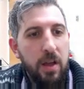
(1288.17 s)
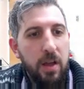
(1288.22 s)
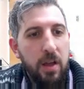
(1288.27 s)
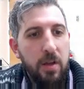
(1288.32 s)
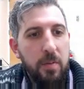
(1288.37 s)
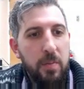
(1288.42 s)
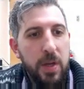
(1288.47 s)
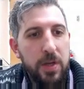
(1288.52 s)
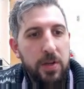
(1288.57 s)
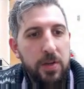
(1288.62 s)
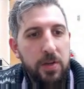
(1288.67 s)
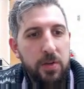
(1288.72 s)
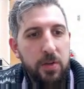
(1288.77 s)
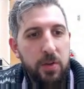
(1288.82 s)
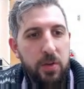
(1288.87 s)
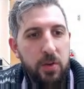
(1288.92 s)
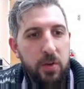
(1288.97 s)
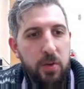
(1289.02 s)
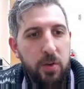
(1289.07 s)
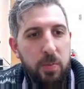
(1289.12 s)
Make sure
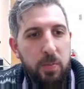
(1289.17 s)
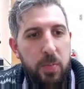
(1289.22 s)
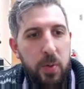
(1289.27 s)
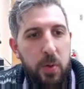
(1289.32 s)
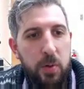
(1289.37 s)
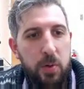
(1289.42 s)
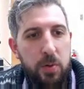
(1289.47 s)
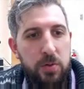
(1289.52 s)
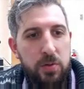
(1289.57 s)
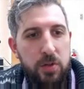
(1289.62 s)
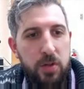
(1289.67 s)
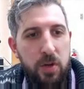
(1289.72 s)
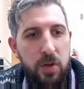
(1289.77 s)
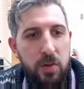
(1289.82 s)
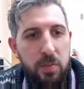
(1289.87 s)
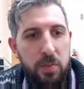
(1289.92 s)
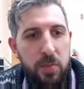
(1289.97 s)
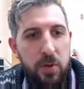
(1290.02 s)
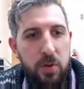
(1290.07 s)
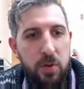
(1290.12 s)
your ports
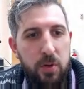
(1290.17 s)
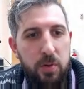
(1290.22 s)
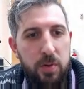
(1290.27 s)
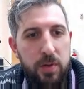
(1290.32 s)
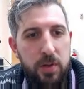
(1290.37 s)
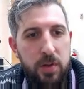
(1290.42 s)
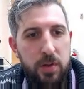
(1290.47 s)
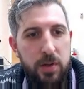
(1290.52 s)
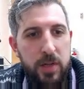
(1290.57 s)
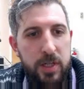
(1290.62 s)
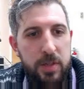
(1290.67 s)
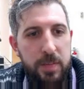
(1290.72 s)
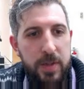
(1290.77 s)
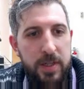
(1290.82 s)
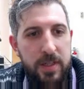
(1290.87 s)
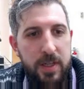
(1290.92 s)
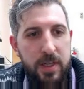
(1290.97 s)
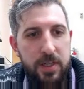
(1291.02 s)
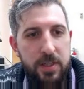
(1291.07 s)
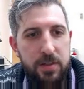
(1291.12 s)
comport with your
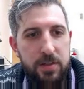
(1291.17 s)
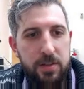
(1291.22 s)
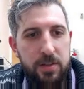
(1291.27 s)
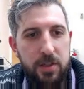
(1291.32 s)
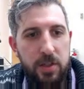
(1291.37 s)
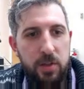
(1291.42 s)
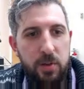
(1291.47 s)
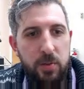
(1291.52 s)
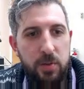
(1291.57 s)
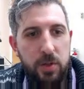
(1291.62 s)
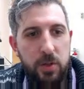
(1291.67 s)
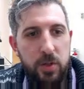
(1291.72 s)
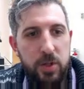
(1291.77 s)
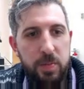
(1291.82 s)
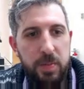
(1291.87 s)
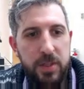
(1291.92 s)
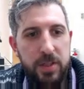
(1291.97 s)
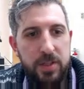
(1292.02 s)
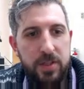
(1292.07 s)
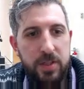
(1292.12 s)
expectations. So
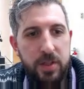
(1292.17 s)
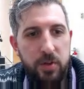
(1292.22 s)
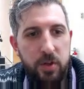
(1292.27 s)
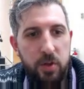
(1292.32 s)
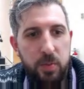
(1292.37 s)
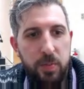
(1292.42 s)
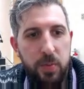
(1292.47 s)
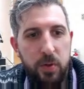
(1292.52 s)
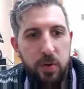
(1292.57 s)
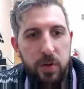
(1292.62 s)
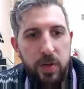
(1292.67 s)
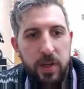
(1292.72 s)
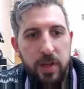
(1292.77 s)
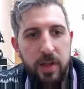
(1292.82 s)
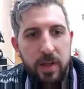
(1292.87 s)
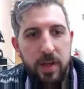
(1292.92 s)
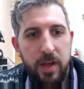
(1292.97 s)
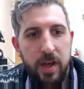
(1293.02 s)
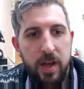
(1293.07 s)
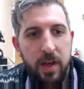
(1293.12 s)
USB serial port here,
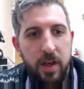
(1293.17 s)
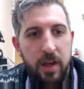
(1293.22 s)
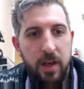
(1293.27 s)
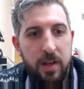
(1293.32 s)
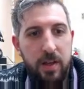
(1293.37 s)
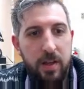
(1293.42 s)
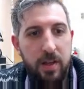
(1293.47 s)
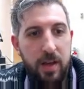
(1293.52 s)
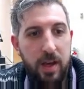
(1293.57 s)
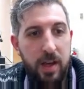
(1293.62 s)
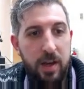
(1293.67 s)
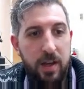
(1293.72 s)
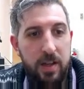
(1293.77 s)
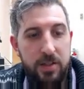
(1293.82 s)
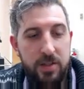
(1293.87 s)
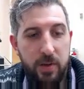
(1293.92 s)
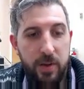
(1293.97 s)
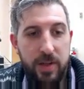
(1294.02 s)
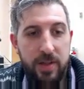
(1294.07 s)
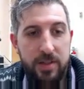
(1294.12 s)

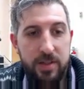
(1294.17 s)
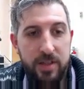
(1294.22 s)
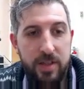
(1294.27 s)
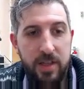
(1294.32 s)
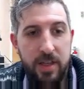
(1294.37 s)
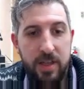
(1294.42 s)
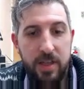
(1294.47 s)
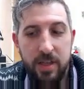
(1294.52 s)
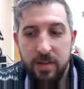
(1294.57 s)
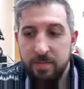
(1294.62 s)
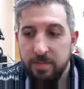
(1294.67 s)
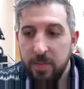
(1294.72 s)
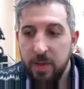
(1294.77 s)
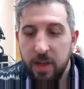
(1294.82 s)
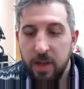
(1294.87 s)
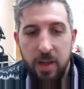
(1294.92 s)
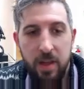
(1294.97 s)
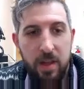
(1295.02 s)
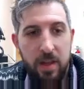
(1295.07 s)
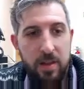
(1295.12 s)
so I can see
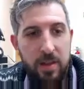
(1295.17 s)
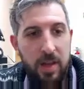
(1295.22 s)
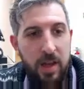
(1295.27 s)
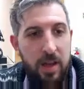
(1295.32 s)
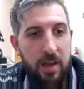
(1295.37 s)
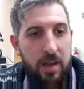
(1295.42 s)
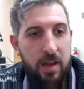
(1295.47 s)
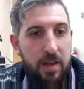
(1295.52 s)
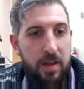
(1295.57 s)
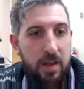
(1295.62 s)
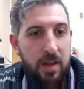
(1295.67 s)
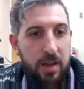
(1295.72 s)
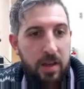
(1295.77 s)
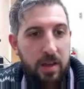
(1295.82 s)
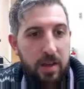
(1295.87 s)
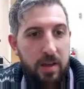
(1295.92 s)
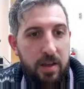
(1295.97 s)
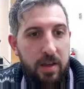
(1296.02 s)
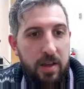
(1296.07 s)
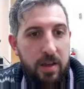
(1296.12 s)
that
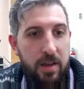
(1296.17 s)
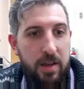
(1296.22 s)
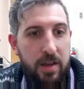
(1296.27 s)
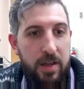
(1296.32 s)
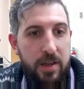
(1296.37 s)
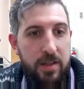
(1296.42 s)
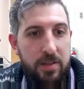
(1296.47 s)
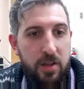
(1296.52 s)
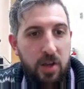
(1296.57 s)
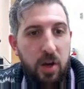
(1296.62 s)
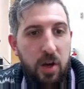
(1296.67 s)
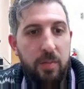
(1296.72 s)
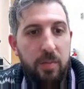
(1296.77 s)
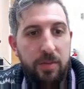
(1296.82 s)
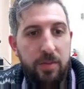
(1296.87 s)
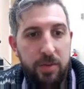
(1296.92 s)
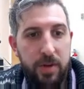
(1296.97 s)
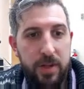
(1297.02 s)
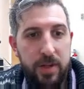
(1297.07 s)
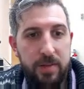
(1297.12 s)
it's
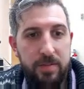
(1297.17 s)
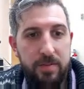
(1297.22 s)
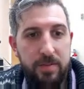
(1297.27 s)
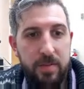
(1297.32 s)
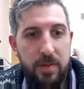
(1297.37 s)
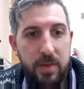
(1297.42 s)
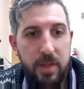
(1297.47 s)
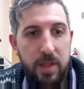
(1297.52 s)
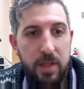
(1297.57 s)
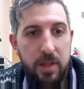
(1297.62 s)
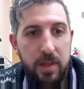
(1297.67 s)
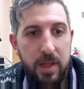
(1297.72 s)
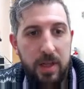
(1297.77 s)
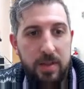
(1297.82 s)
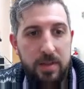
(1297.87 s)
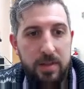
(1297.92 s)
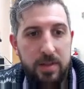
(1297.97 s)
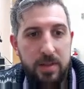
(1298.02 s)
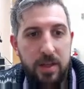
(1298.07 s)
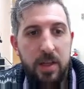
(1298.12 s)
COM3.
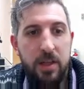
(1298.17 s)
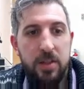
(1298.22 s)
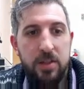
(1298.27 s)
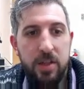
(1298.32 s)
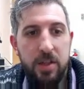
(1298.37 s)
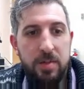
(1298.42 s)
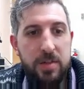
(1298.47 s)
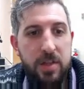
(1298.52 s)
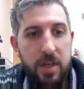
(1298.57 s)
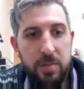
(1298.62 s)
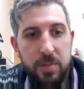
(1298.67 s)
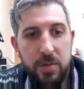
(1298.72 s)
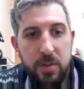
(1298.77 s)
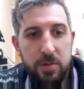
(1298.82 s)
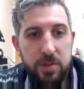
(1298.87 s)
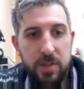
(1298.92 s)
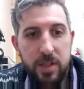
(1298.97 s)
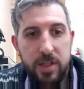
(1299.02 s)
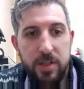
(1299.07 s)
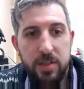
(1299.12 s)
That's sometimes you'll
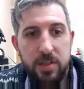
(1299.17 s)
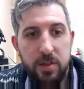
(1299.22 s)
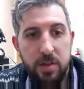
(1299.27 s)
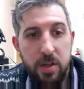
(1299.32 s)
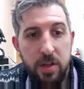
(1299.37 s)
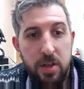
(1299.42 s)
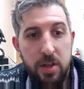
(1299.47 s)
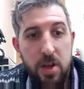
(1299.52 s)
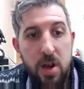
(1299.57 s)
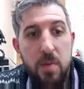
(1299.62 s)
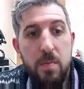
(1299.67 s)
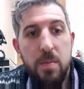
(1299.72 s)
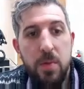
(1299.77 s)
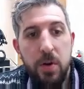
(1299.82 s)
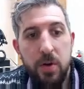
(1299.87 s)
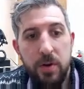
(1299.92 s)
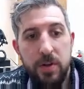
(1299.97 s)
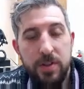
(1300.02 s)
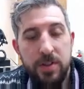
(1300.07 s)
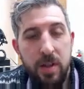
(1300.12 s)
see. So the
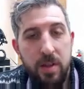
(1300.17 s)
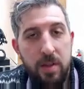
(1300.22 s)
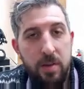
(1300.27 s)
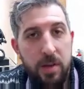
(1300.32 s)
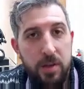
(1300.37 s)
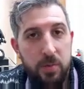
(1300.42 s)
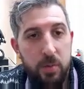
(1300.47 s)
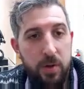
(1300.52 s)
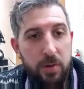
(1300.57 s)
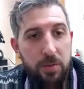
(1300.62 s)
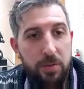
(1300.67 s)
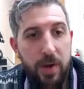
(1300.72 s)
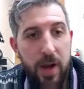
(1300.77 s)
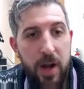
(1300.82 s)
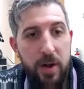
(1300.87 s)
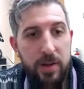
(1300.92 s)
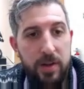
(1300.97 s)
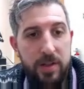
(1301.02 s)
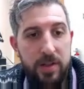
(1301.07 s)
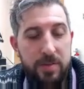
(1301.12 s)
number is what will
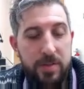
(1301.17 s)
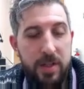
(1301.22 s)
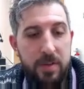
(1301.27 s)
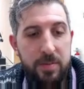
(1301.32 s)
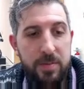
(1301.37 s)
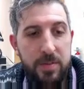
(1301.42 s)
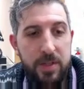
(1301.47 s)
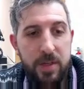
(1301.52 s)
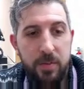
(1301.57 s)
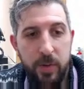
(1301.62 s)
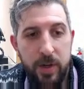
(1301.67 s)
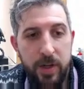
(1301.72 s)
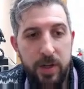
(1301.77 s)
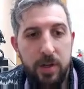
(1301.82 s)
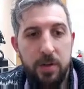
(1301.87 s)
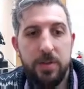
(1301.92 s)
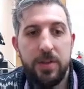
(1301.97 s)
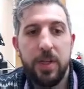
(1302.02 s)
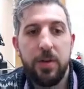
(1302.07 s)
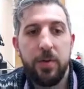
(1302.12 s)
vary. Sometimes in
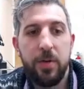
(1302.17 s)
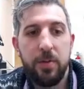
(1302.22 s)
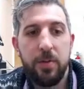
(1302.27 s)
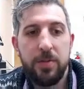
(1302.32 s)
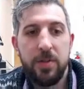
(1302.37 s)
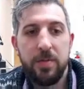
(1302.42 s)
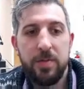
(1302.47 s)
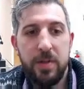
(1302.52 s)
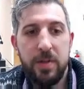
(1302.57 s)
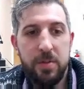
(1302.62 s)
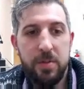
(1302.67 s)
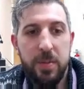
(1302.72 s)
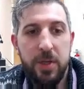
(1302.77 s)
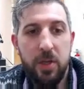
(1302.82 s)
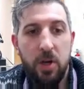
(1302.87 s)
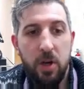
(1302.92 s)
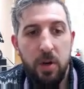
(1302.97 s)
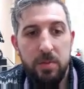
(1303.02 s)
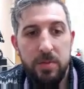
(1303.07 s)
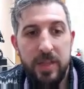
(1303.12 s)
Windows anyway. Sometimes it'll be
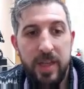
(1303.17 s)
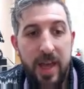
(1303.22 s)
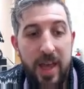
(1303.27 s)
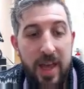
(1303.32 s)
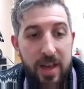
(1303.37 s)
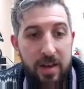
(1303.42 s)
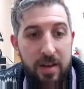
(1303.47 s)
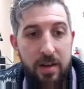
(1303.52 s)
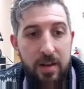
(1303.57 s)
COM10.